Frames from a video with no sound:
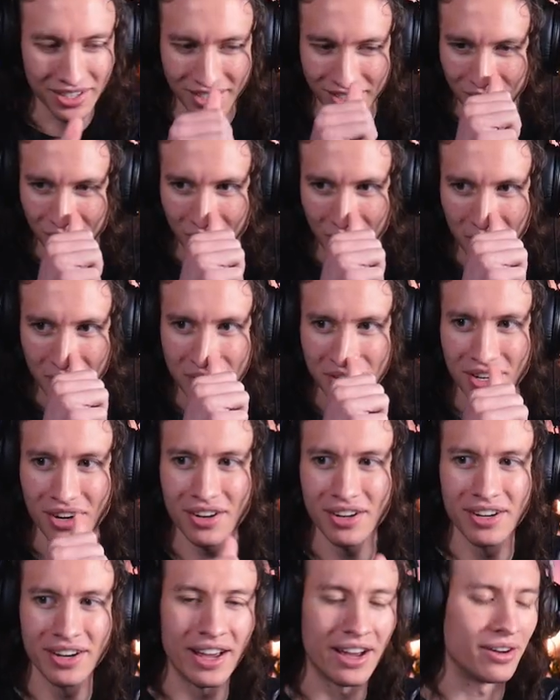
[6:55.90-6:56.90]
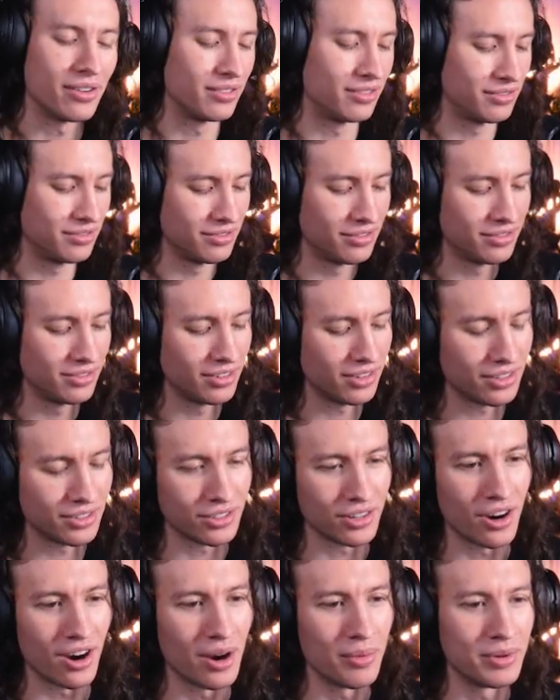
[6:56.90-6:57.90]
is where we're starting out. On
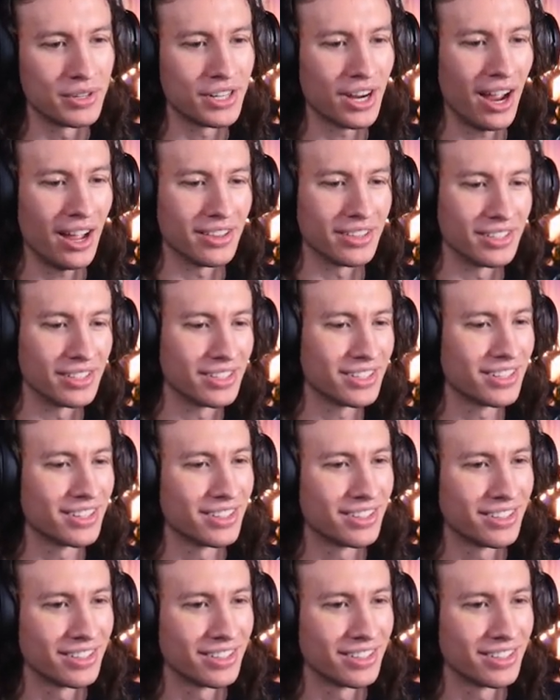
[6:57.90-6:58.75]
Garbage Island.